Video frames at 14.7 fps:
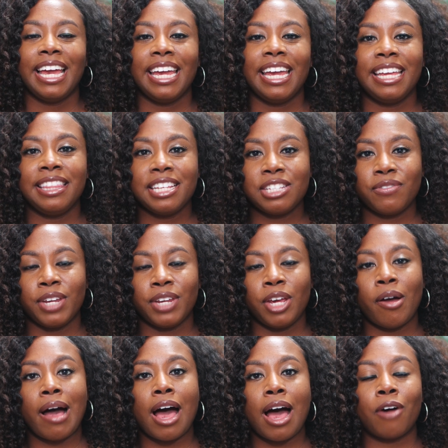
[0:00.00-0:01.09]
In this
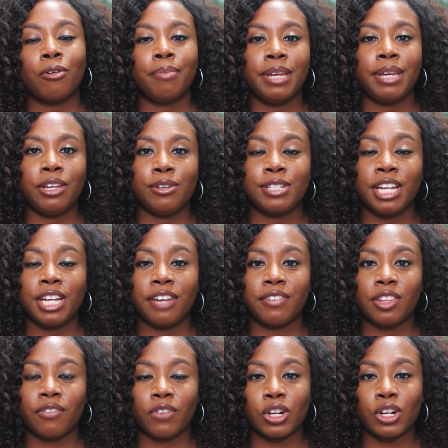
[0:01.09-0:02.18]
video, I will be using it for
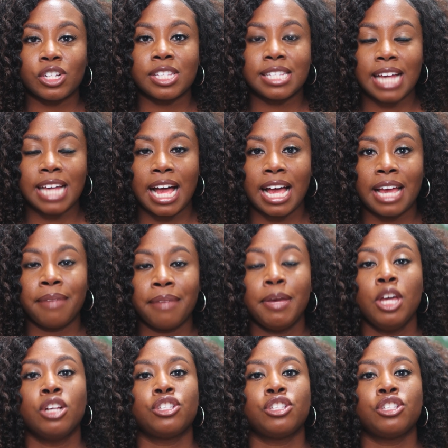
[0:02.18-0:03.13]
the first time,